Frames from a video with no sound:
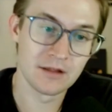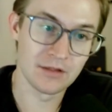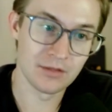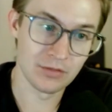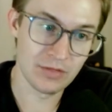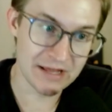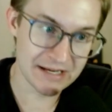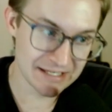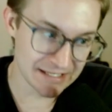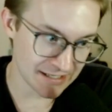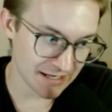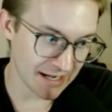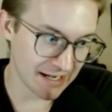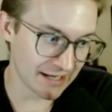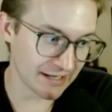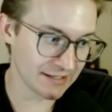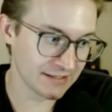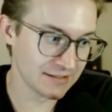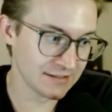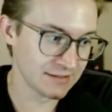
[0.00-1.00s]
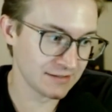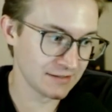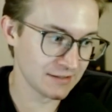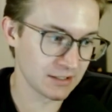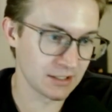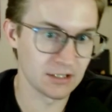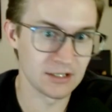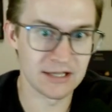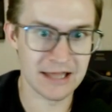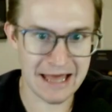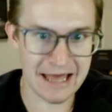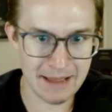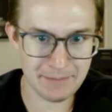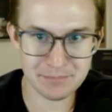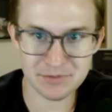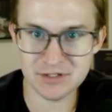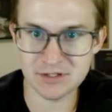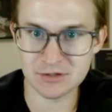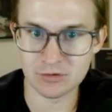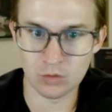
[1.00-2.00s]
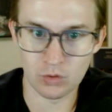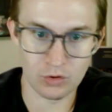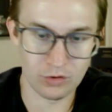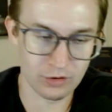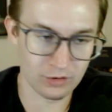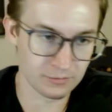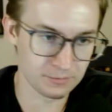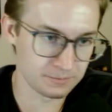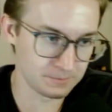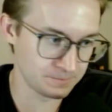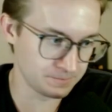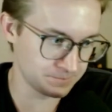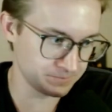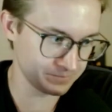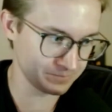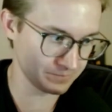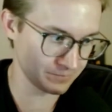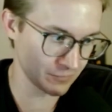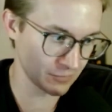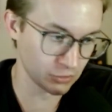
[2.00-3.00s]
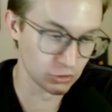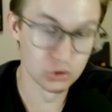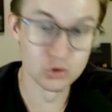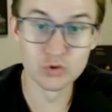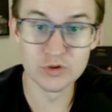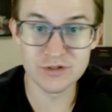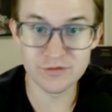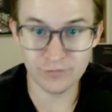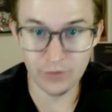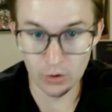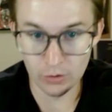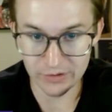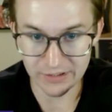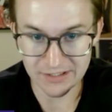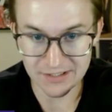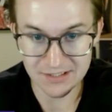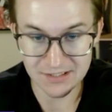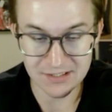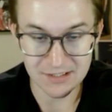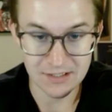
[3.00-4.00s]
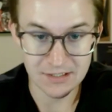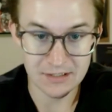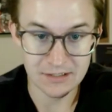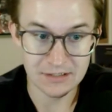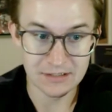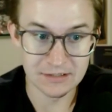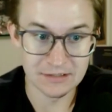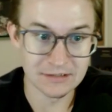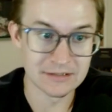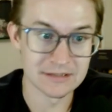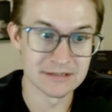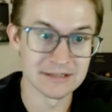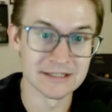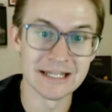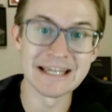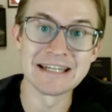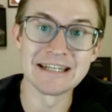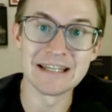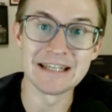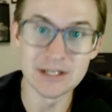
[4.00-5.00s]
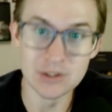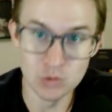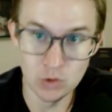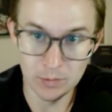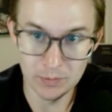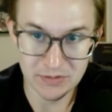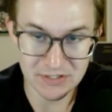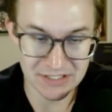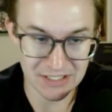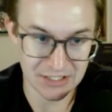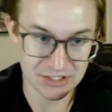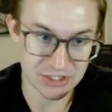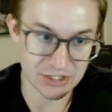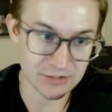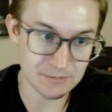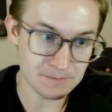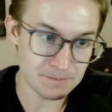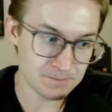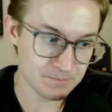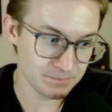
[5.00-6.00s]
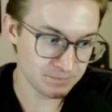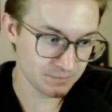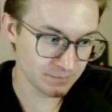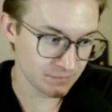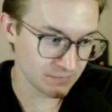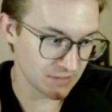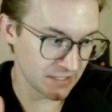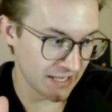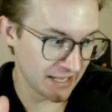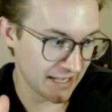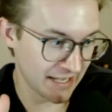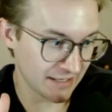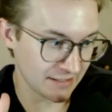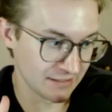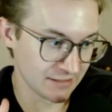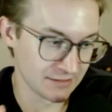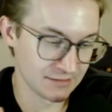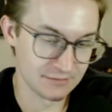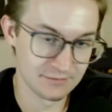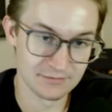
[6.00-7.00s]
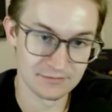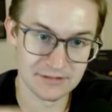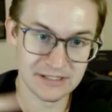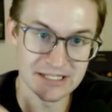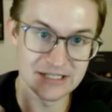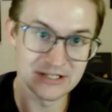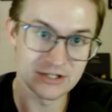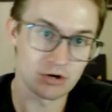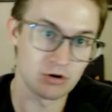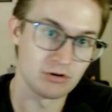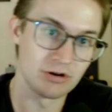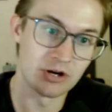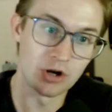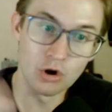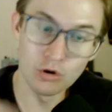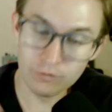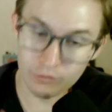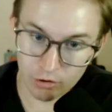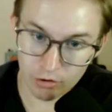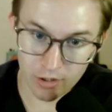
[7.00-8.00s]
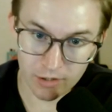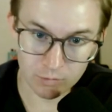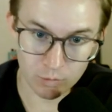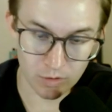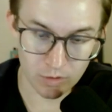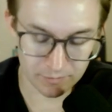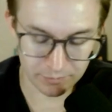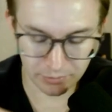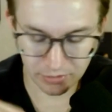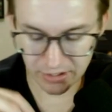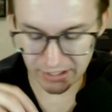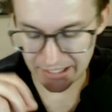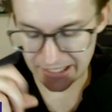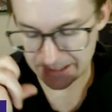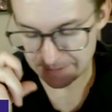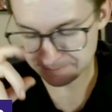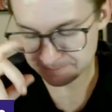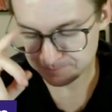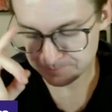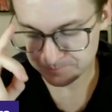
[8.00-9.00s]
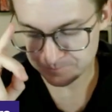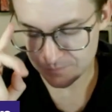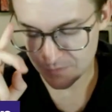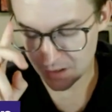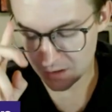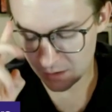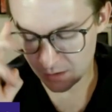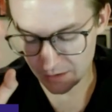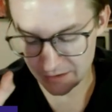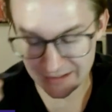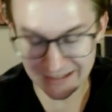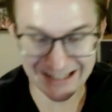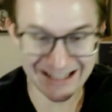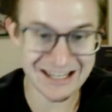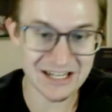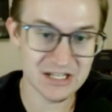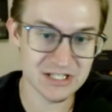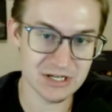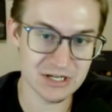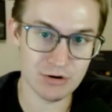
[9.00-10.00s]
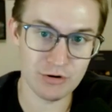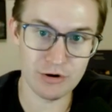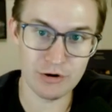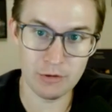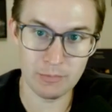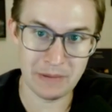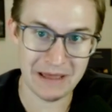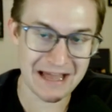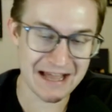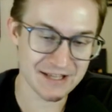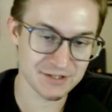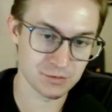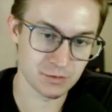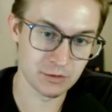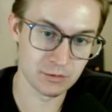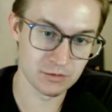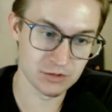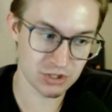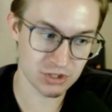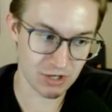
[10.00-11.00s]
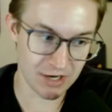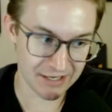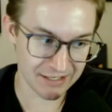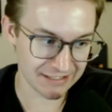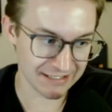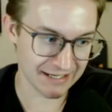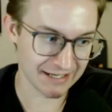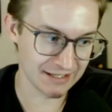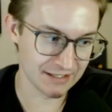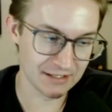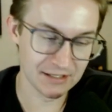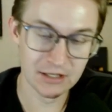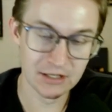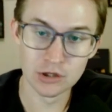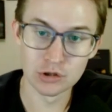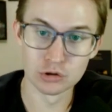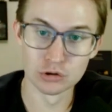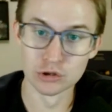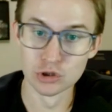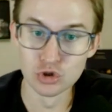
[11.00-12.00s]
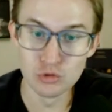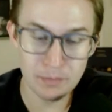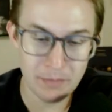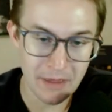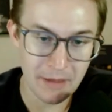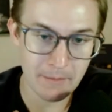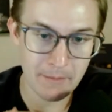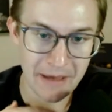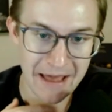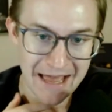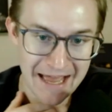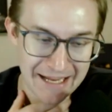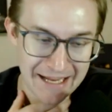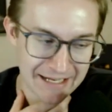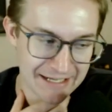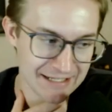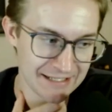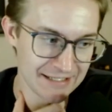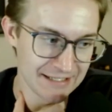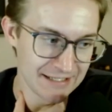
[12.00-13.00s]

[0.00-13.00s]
they did not collapse or lose focus late into a possession. They had he turned it over on one play on an interior pass where he was trying to kind of loop it back